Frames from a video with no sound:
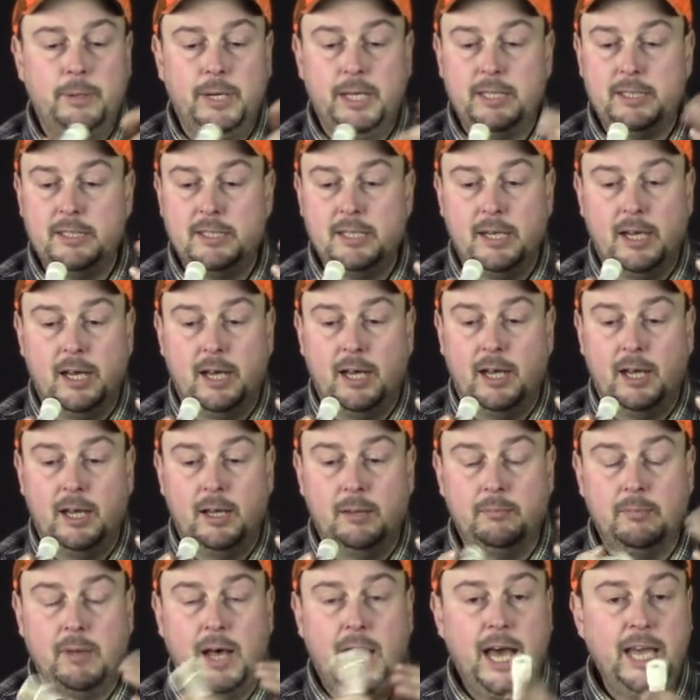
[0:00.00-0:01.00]
But
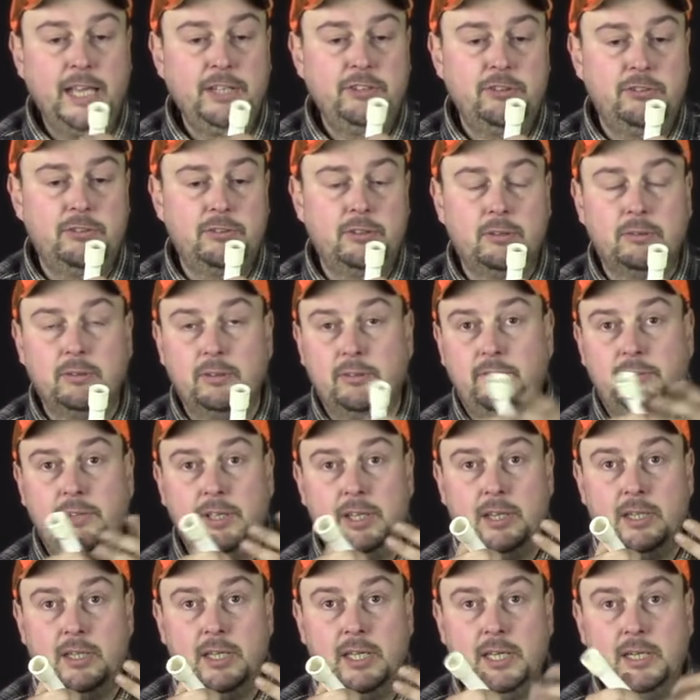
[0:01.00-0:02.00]
I just don't
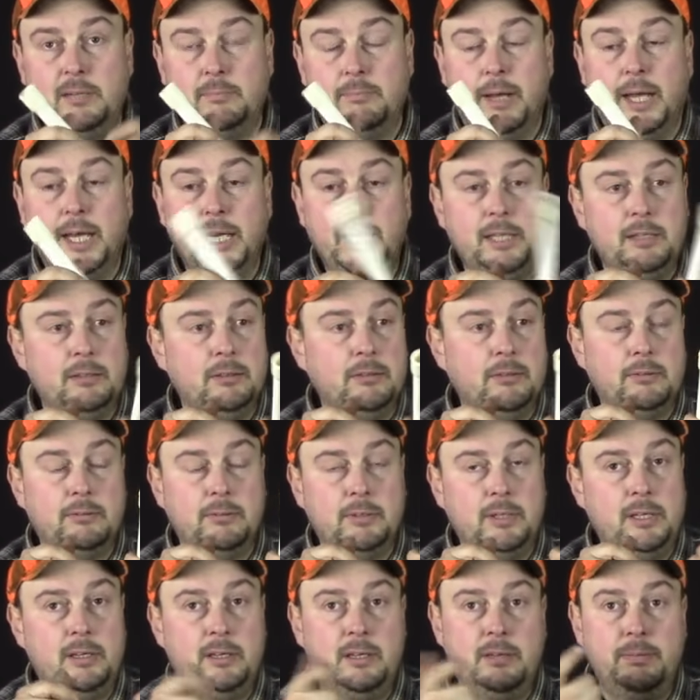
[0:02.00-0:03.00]
see the need of buying
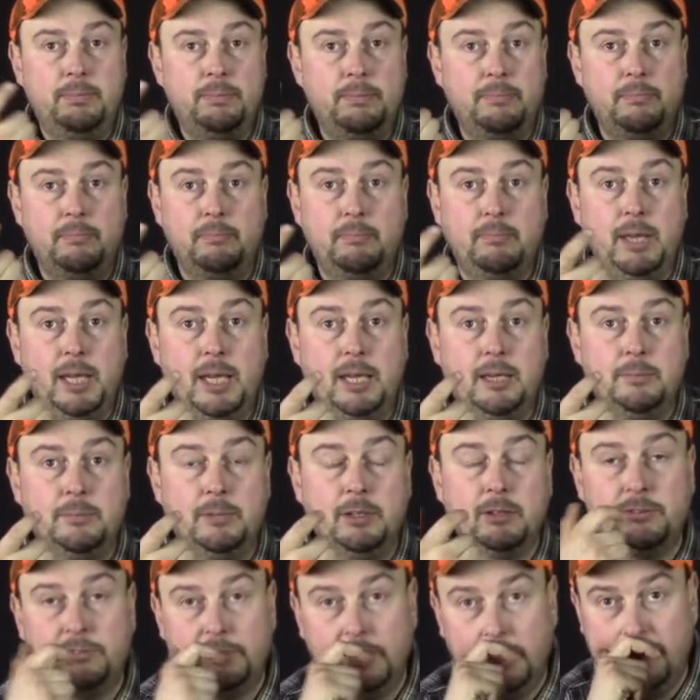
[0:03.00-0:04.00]
those when you make
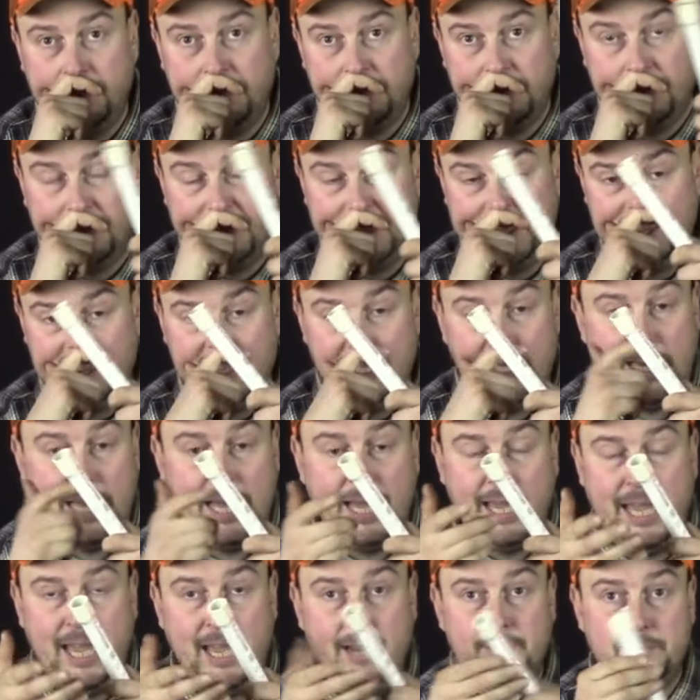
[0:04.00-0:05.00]
them yourself. The only
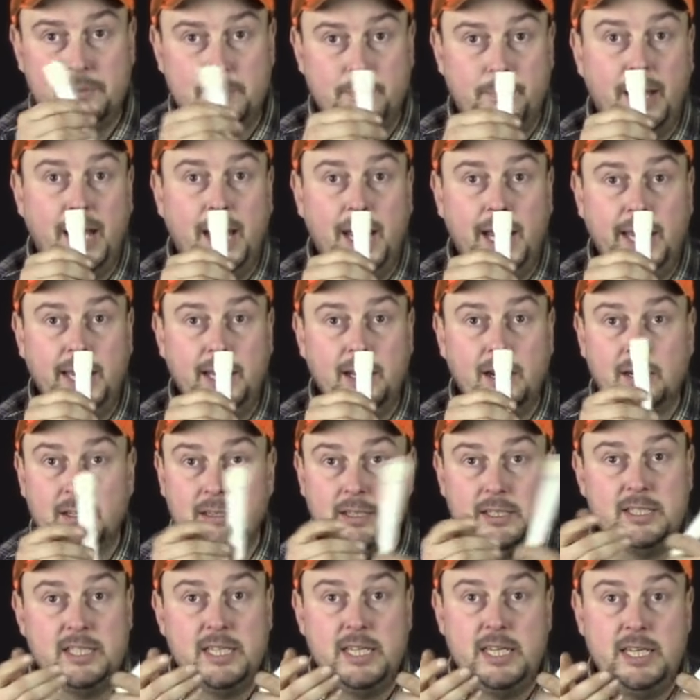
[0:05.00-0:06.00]
thing I have to buy
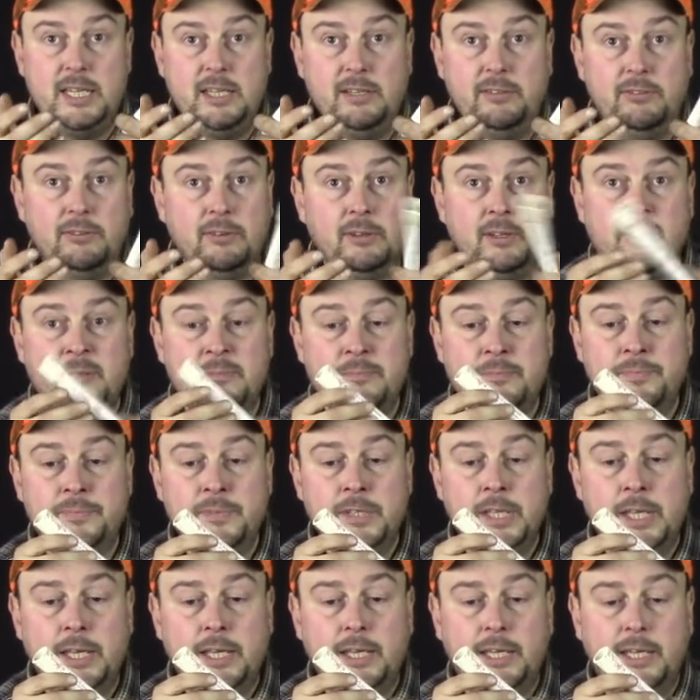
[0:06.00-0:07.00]
are the tees,
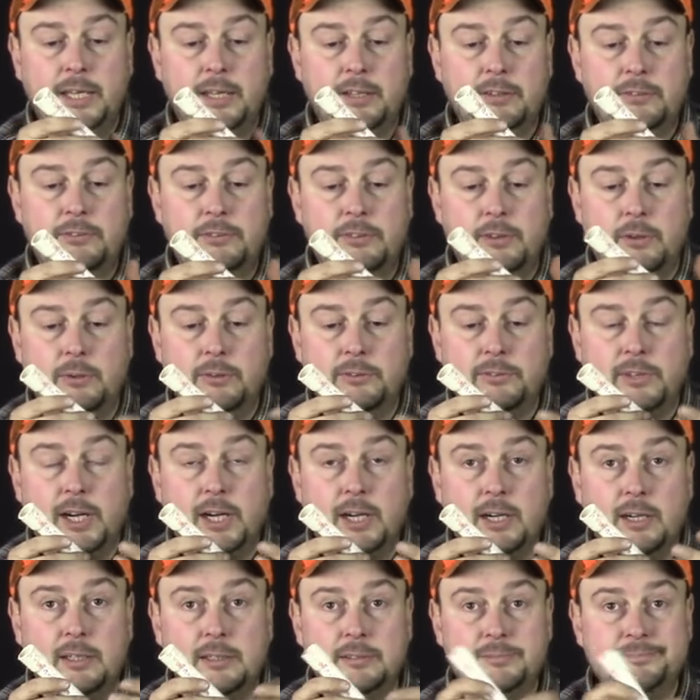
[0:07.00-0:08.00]
because those
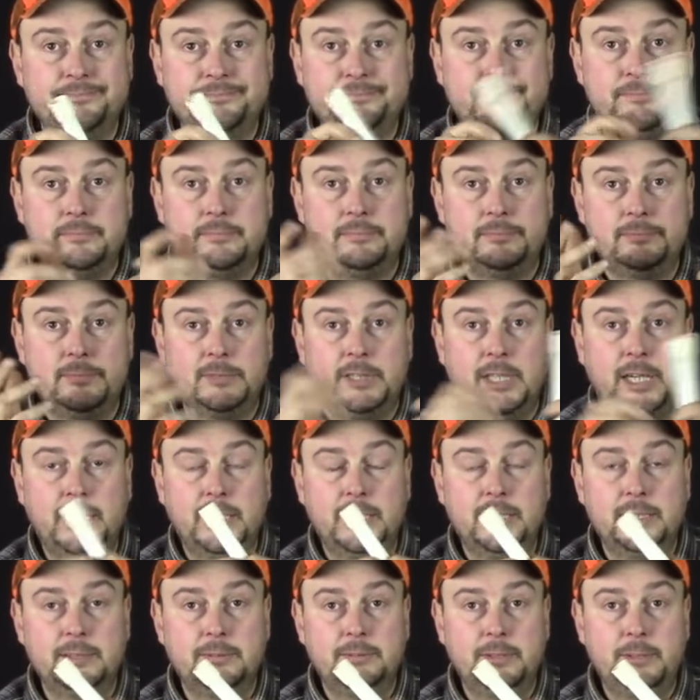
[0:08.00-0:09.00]
are
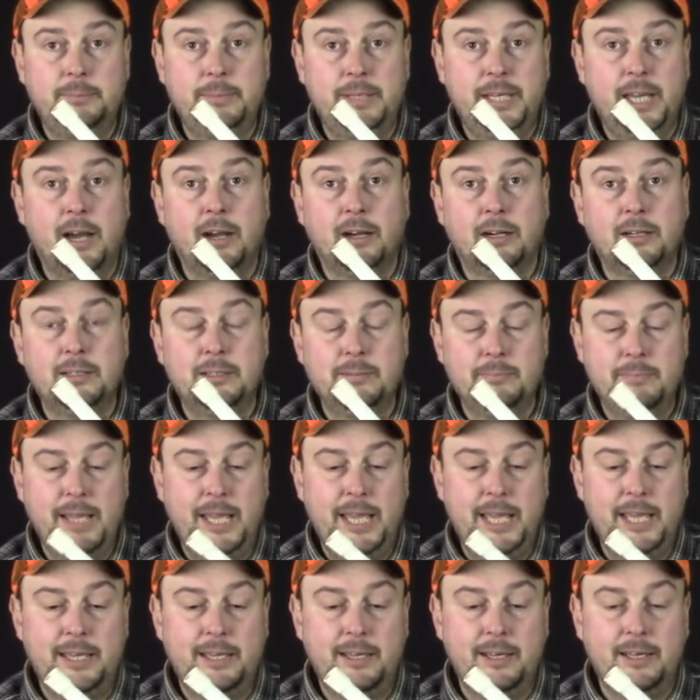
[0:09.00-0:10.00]
kind of would be hard to
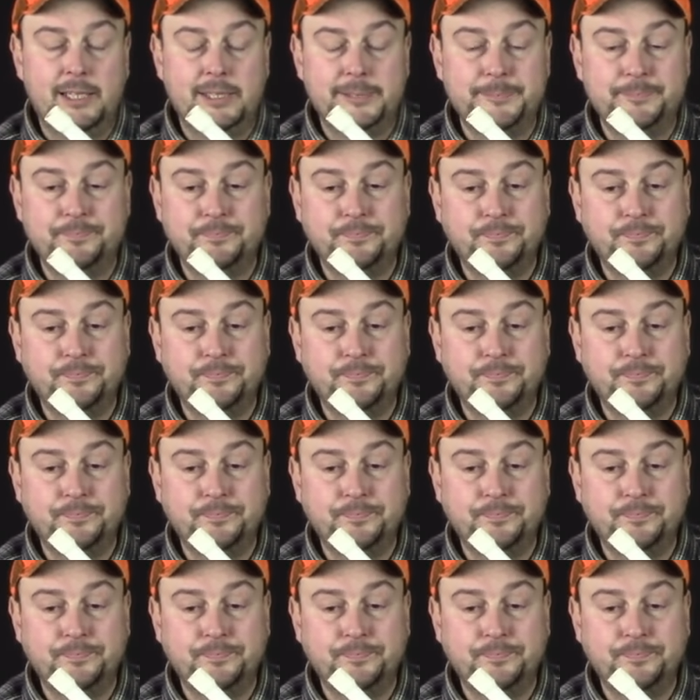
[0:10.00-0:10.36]
make.